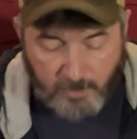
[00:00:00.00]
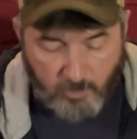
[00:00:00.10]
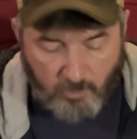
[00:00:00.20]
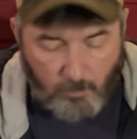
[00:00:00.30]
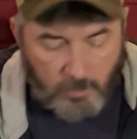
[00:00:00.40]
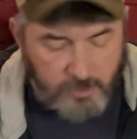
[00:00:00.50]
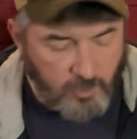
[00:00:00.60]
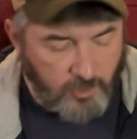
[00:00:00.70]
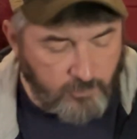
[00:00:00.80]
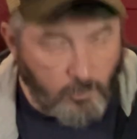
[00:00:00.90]
So I want to
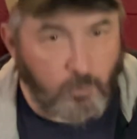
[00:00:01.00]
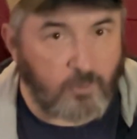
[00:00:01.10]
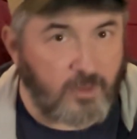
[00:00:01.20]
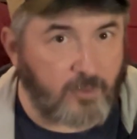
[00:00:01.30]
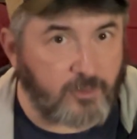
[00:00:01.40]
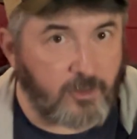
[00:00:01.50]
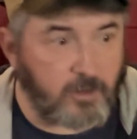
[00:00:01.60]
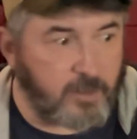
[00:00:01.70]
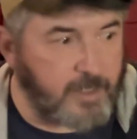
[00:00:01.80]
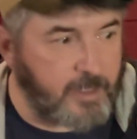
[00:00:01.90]
just throw those out
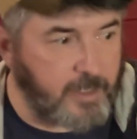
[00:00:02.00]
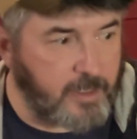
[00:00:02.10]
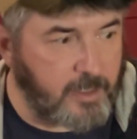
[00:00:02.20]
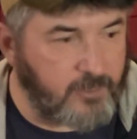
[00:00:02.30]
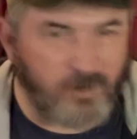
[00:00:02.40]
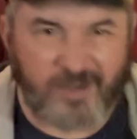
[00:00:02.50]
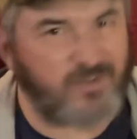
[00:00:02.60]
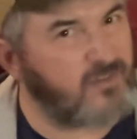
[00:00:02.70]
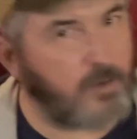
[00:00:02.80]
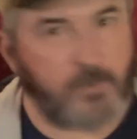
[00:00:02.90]
there, and you're going to
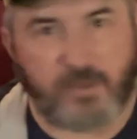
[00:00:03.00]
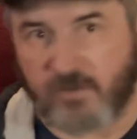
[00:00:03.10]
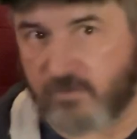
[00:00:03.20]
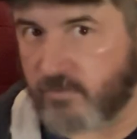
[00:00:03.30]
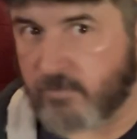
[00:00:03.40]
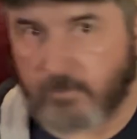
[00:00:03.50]
see some of these.